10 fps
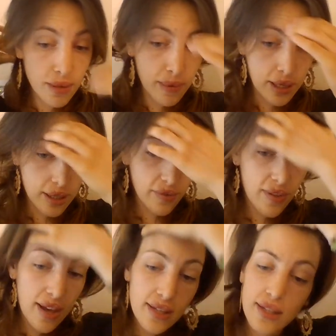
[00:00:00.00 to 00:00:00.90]
Place the
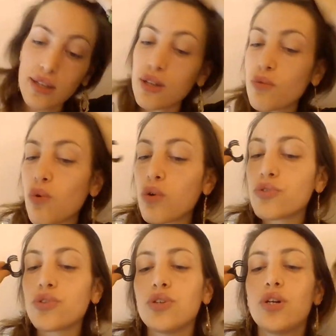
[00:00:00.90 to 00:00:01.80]
flask in
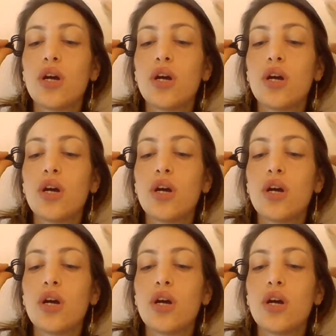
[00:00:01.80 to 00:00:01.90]
water